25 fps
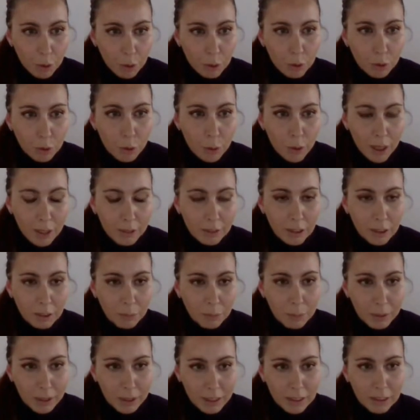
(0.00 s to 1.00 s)
those who are
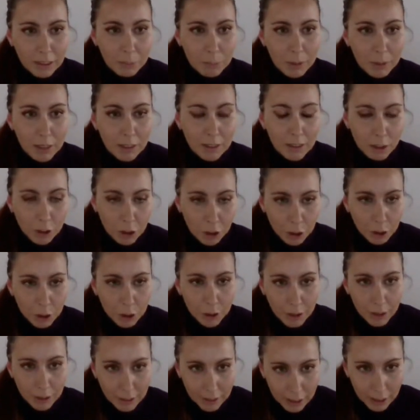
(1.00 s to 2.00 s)
displaced by
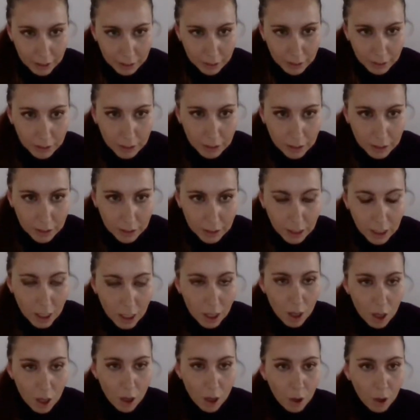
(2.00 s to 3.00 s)
natural disasters
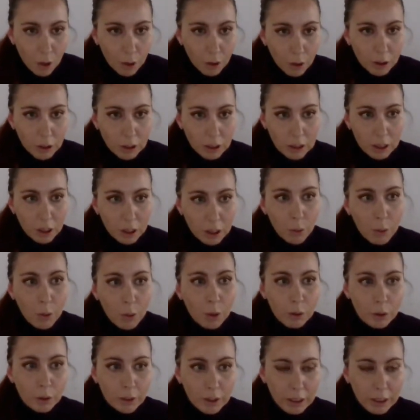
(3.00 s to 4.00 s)
or the slow
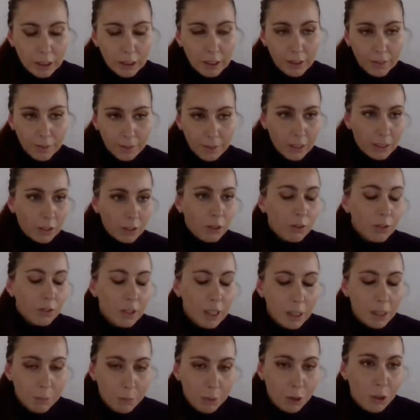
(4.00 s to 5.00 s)
onset effect of
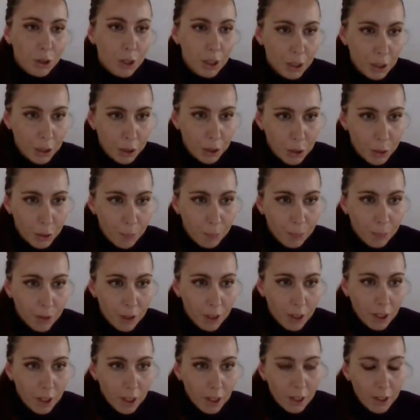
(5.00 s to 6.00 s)
climate change.
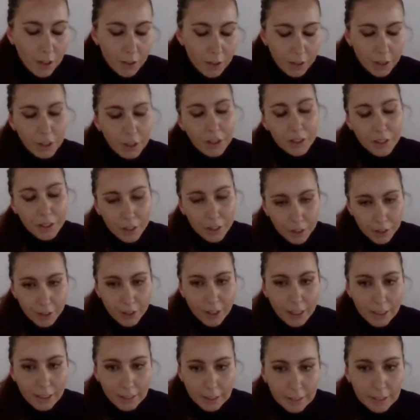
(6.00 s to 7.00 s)
There is a
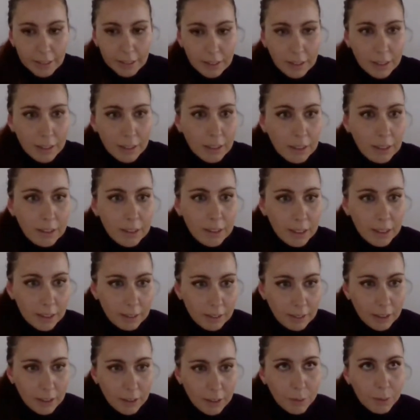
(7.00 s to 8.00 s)
Nansen
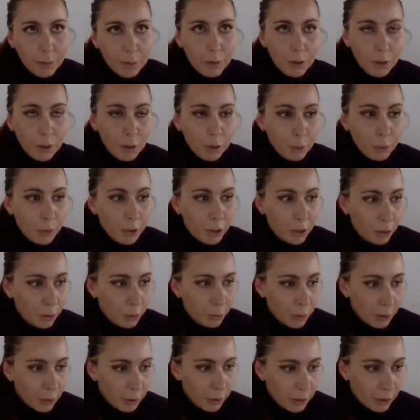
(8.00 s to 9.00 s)
initiative, which
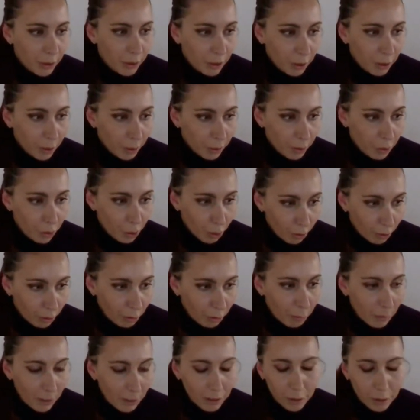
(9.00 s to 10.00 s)
was
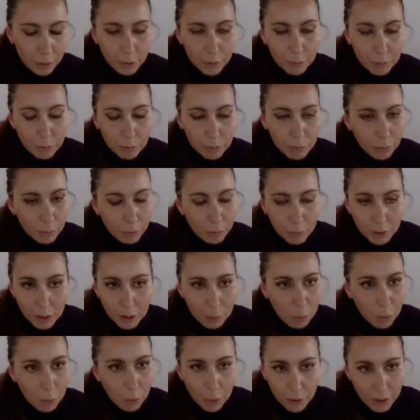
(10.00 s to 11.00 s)
joined by
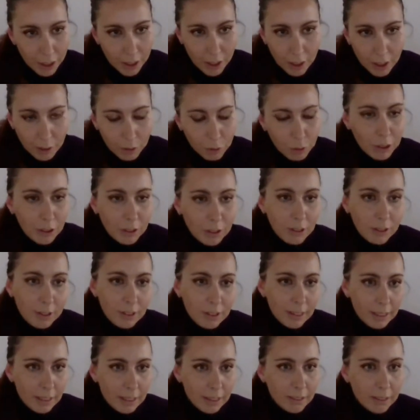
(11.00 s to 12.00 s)
some more than 100
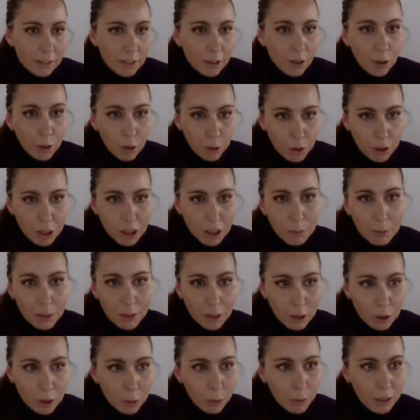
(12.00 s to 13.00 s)
states, co-chaired by
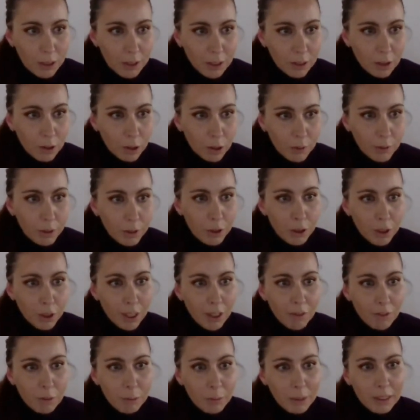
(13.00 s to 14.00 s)
the Swiss and Norwegian
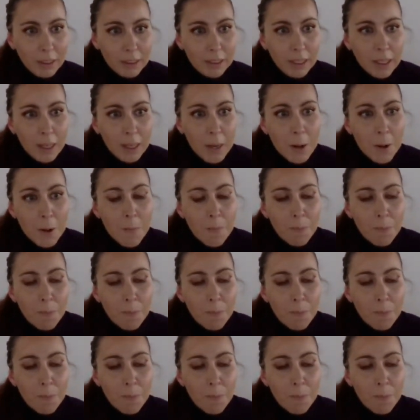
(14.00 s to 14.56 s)
governments,